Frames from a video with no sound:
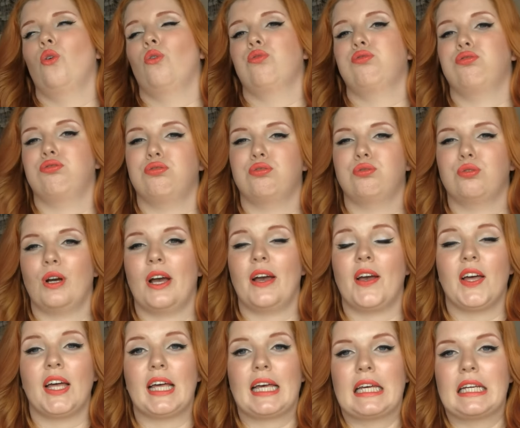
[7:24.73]

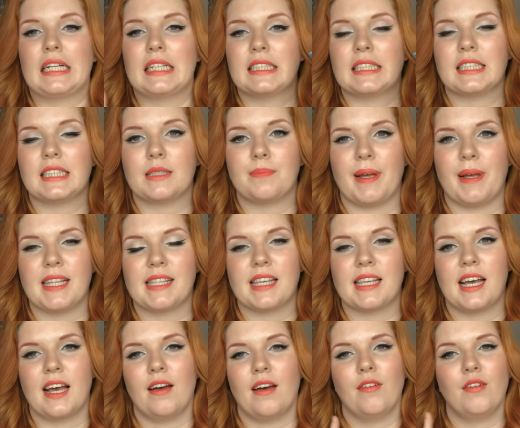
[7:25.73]
it is
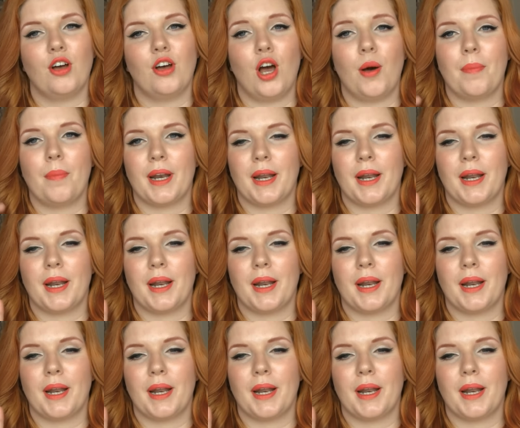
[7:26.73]
expensive,